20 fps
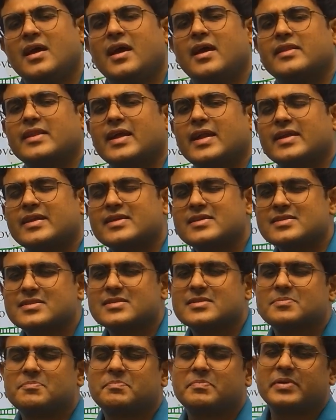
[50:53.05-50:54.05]
That
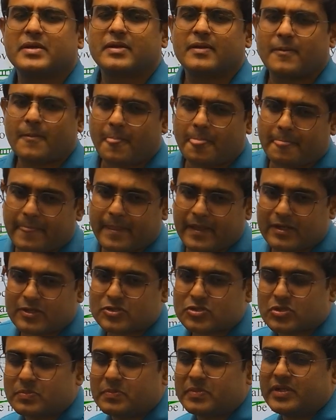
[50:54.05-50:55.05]
is, there
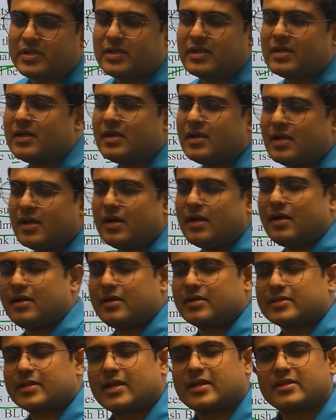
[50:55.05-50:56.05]
should be
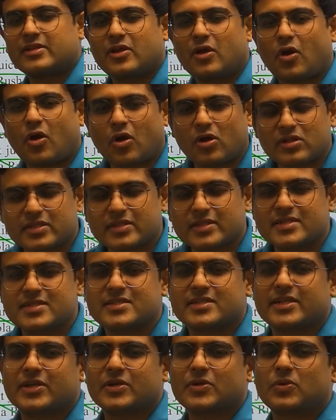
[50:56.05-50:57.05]
that all these
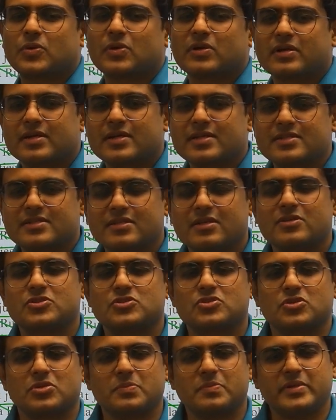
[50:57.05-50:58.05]
stakeholders
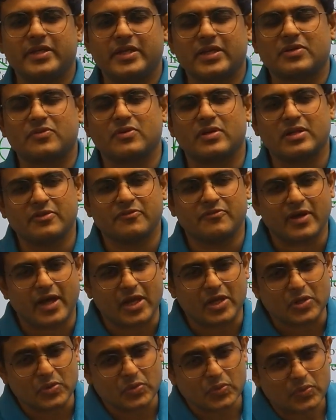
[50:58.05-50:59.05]
should be equally
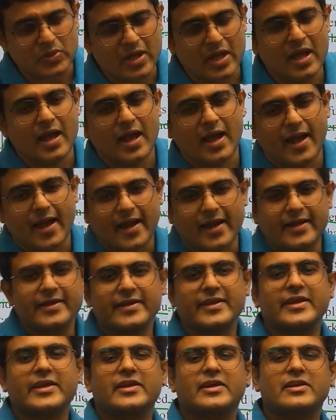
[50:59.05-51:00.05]
valued and
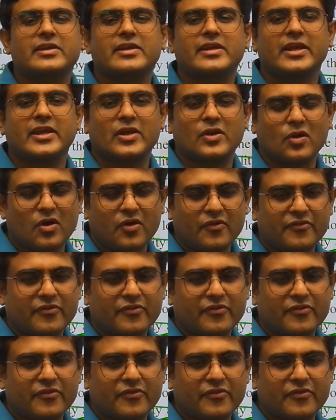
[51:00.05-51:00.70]
taken care of,